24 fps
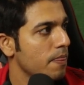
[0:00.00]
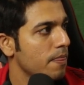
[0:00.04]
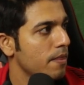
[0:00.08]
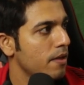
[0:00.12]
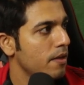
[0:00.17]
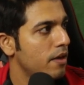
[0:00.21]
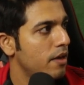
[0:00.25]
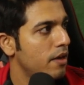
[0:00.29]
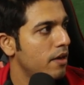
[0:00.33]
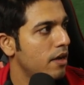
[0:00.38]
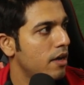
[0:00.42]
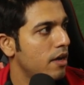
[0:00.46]

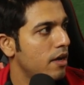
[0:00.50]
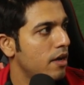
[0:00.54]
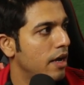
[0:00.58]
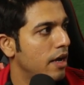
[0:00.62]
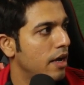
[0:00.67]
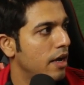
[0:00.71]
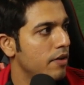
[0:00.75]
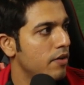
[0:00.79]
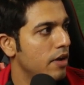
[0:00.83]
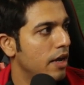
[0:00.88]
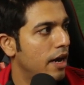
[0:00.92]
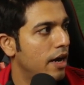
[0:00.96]
I
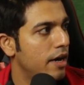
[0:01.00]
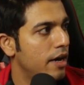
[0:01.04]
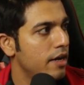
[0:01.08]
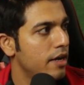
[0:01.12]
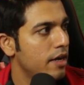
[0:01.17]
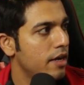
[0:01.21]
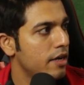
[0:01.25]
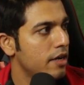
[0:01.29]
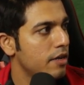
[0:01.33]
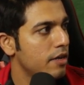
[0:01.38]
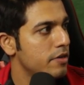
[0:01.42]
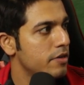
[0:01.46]
will add
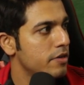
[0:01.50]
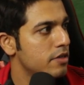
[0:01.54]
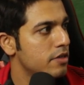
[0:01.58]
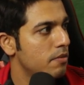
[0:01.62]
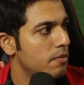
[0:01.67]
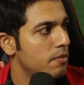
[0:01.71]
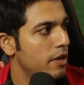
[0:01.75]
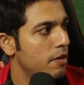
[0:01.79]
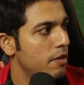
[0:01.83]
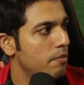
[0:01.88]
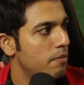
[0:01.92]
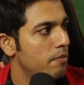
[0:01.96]
animation
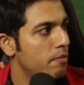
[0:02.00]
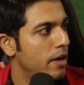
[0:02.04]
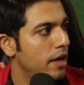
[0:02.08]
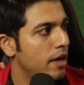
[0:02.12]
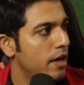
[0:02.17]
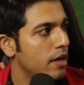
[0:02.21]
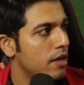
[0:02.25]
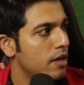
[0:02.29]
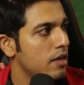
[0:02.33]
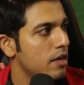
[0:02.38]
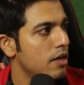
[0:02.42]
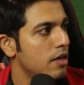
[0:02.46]

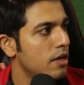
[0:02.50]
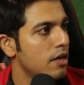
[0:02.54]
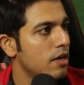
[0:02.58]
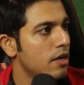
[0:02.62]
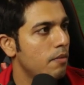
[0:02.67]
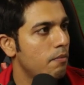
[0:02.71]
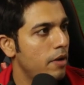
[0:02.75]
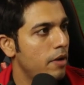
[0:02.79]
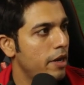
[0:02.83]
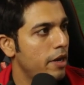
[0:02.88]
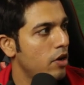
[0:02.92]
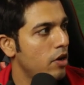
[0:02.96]
playback,
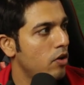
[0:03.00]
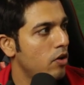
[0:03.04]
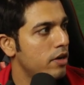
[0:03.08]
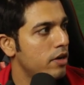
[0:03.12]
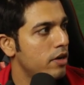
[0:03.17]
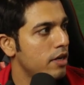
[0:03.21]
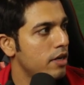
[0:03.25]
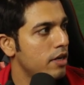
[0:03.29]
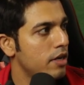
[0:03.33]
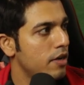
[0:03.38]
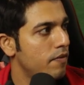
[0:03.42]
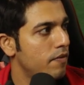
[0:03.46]
play on
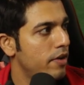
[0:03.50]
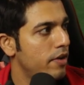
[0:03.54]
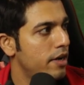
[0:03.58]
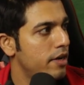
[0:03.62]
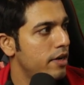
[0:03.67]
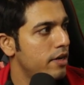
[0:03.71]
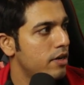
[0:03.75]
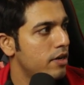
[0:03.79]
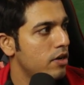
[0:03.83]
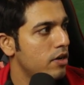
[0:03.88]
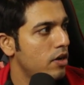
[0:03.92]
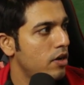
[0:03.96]
event,
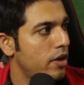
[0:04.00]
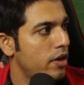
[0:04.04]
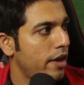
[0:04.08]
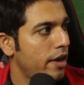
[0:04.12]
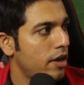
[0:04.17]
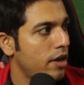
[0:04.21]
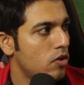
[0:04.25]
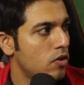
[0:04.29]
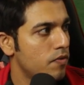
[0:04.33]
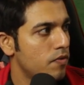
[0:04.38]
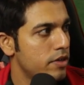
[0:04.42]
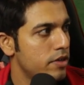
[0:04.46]
and
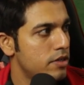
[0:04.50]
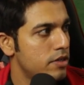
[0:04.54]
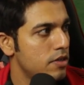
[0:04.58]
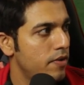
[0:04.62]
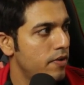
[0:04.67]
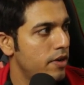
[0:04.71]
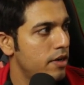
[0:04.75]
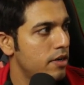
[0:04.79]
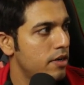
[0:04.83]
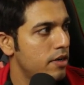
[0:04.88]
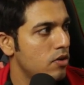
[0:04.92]
on which event?